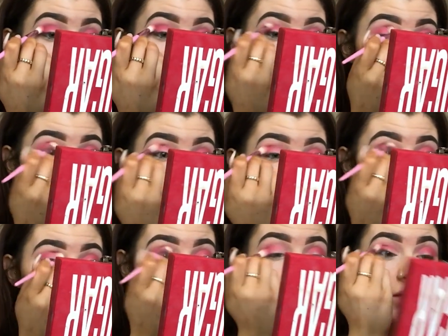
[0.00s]

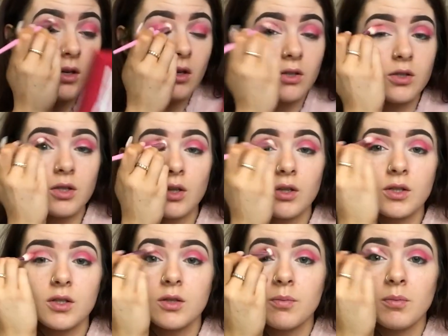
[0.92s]
and
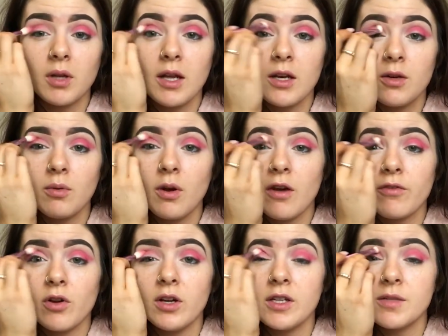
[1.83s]
just blend where I've
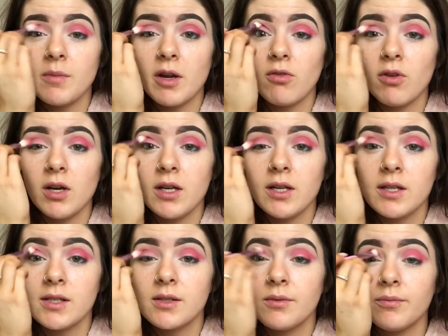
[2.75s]
gone into my
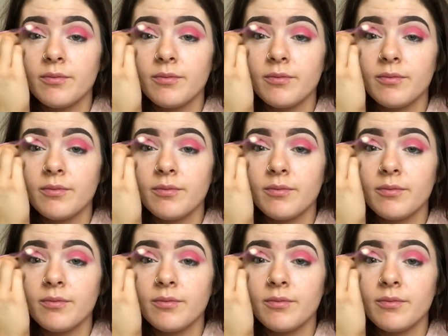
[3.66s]
crease.